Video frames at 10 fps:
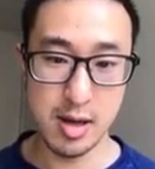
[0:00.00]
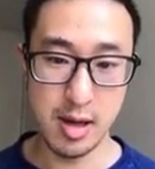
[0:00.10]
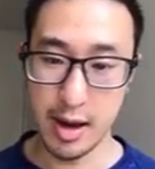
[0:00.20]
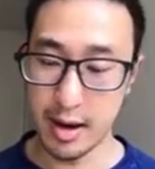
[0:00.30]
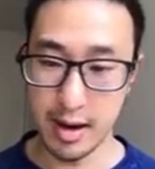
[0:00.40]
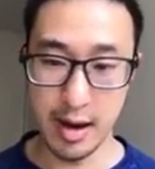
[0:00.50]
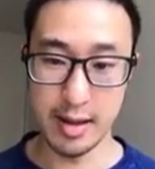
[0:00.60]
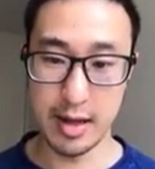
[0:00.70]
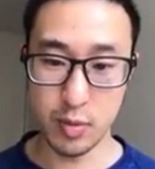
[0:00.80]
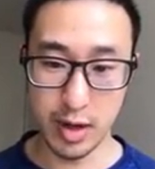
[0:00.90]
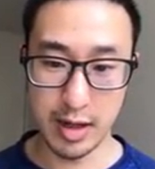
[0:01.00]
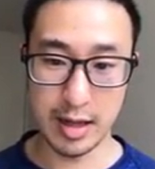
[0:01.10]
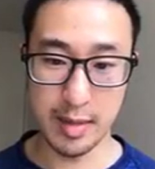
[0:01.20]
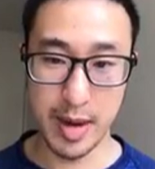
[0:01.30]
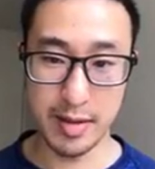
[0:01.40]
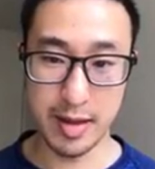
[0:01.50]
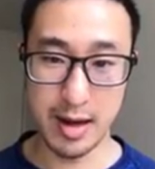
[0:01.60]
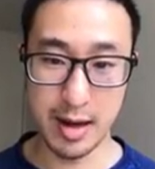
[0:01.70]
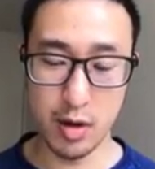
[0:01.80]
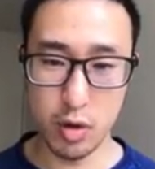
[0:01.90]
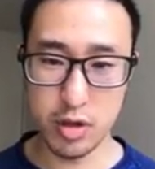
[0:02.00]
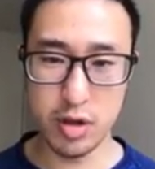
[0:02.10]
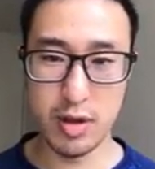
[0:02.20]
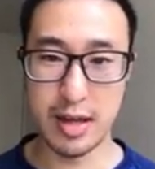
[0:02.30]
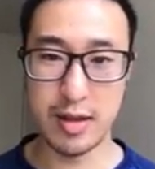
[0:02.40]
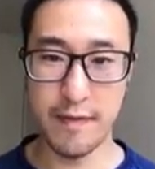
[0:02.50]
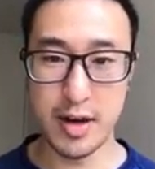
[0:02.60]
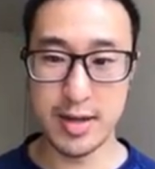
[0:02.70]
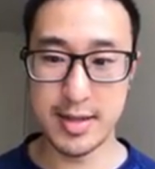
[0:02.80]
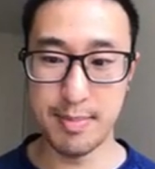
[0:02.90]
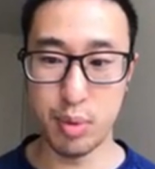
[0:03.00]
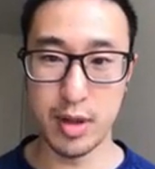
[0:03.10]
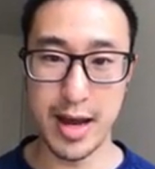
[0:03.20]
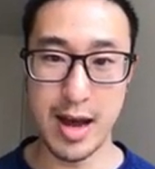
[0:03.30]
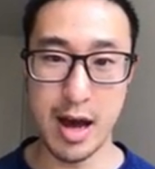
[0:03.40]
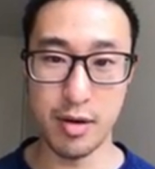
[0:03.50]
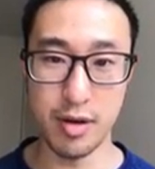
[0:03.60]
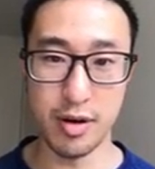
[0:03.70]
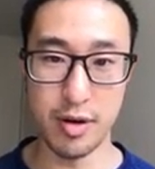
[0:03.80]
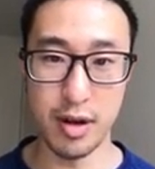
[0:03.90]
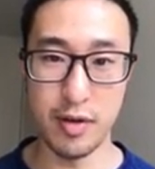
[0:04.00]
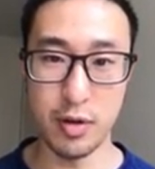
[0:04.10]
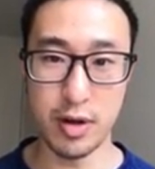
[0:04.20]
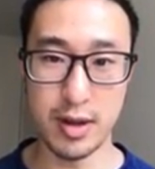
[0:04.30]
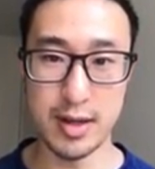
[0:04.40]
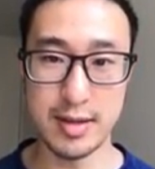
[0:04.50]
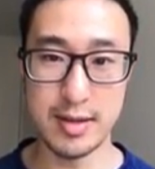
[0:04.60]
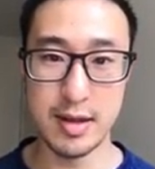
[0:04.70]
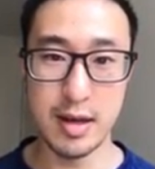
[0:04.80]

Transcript: And that's what I liked about that. And also like the very simple layout, if you look at this,